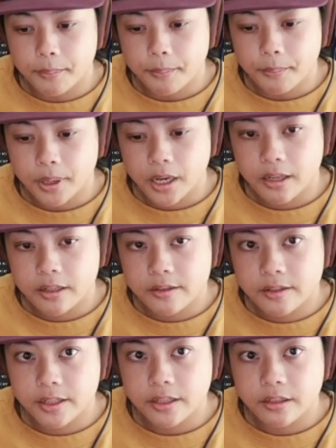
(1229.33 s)

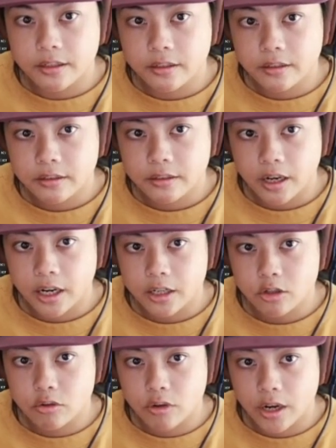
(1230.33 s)
until I
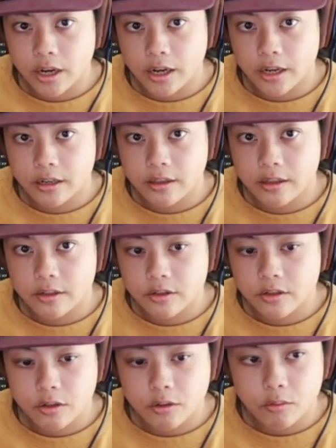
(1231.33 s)
tried this
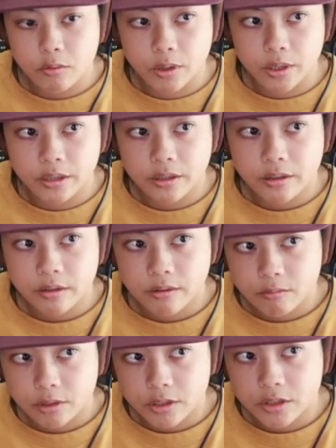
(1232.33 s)
new one,
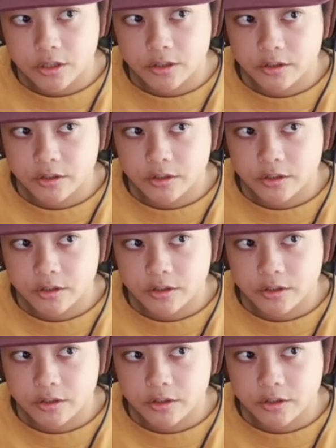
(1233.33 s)
which is the